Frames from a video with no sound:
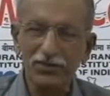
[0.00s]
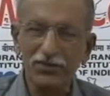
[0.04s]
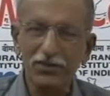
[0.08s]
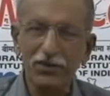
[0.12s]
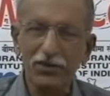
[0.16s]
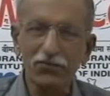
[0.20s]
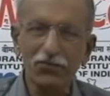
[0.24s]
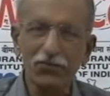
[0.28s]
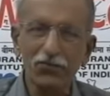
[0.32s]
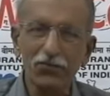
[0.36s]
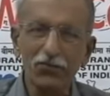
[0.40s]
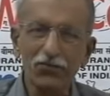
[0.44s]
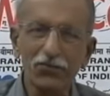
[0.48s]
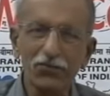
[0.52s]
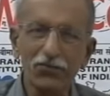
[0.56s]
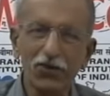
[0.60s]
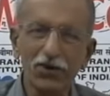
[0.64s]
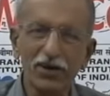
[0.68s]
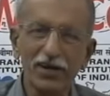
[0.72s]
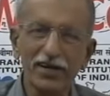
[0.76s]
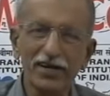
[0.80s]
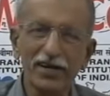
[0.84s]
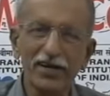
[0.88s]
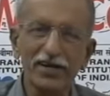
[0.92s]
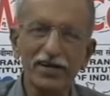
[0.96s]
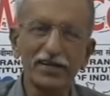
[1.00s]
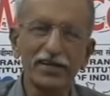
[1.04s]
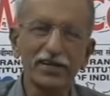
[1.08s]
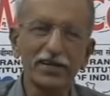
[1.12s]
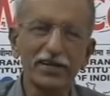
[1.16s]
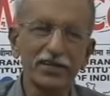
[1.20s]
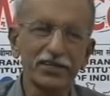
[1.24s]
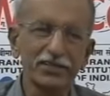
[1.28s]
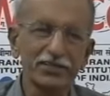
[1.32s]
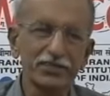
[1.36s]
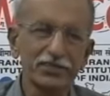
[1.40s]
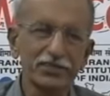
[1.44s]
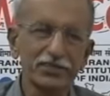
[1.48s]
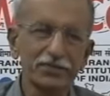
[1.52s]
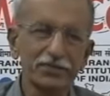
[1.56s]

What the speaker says: of foreign entities.